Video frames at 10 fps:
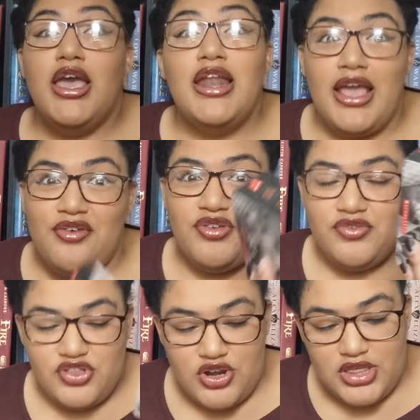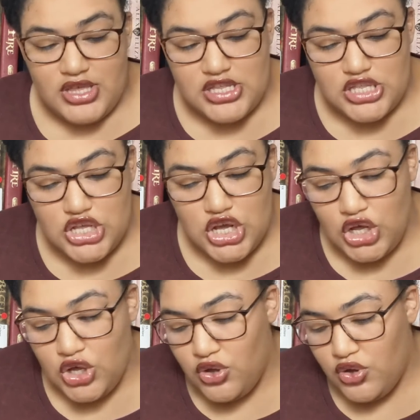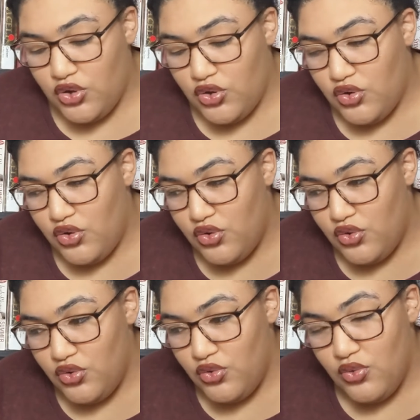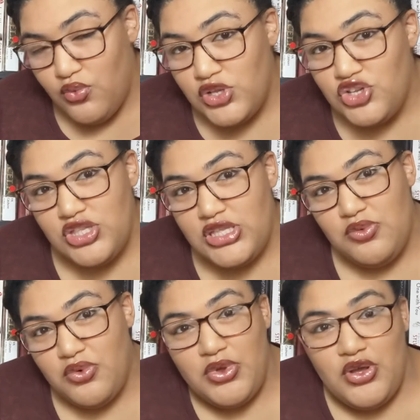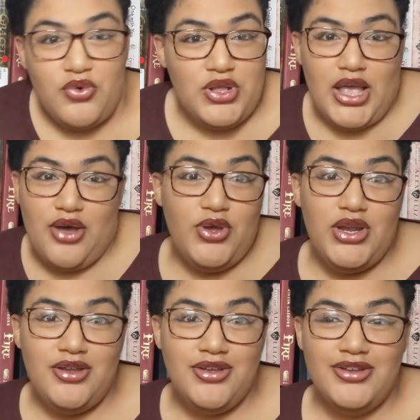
And I haven't even started this, so we'll just see where we go with that one.